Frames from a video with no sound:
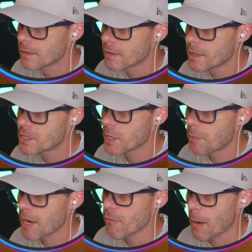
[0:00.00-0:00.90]
Is it a
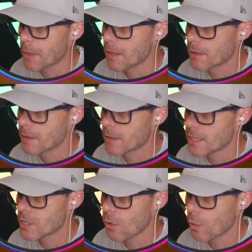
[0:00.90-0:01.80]
bee rabbit?
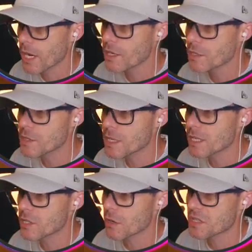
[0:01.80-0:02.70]
It's got wings,
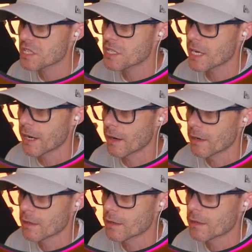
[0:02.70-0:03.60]
it's got a stinger,
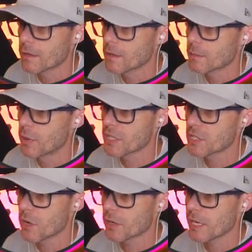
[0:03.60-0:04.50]
but it's
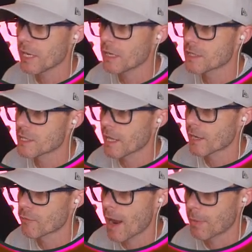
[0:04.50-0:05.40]
got ears like
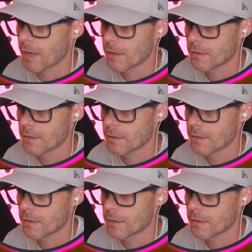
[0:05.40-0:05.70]
a rabbit.